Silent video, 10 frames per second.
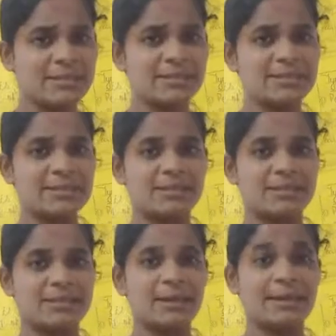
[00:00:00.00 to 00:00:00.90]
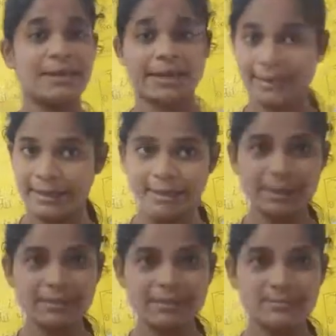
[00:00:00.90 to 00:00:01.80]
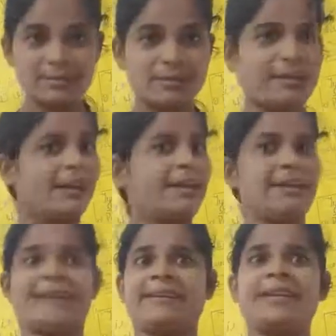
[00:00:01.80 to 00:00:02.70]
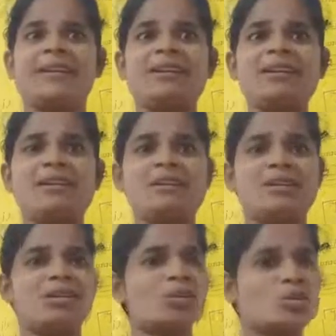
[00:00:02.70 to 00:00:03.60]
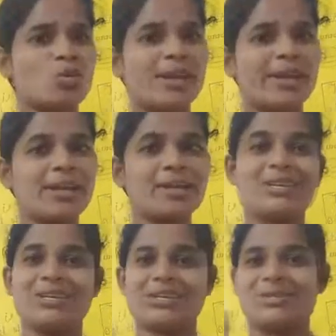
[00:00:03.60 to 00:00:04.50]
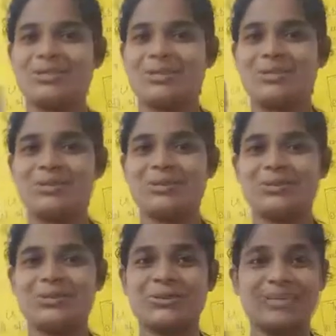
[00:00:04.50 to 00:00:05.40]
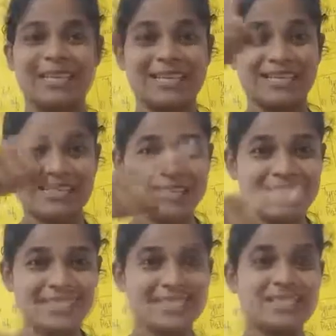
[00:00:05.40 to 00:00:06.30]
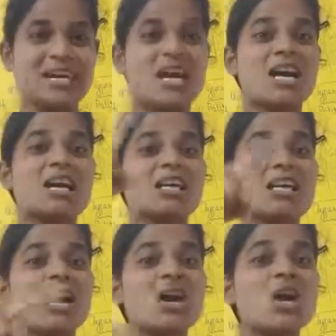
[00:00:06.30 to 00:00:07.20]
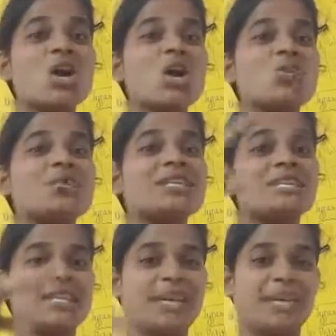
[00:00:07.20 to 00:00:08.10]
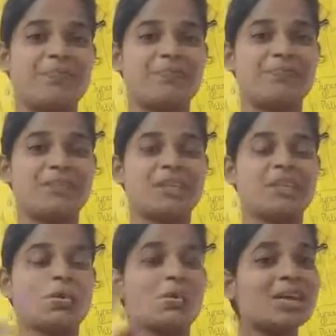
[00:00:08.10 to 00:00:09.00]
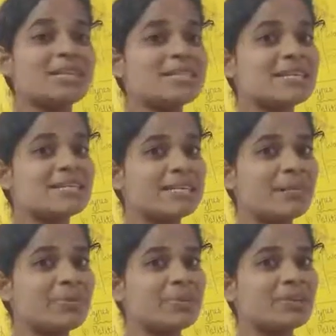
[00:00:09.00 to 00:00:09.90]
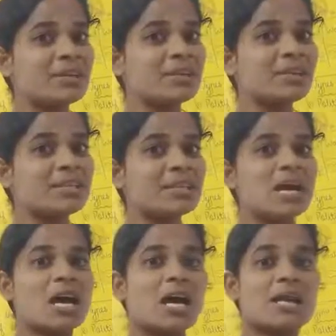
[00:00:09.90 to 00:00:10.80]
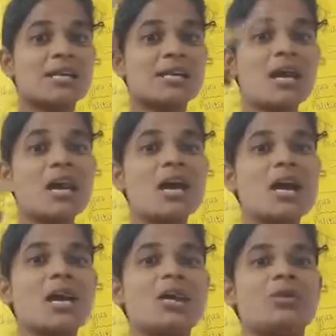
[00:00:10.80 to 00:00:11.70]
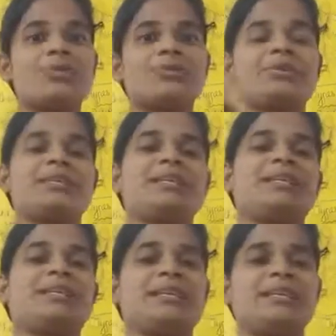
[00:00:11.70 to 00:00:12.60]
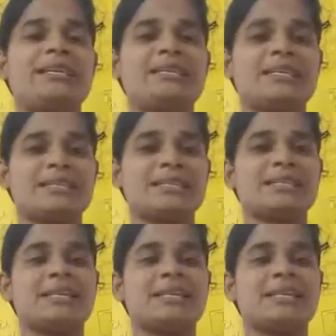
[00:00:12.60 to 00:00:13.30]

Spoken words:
it triangle, rectangle, square? No. It is round shape. What is the shape of the earth? Round. Yes.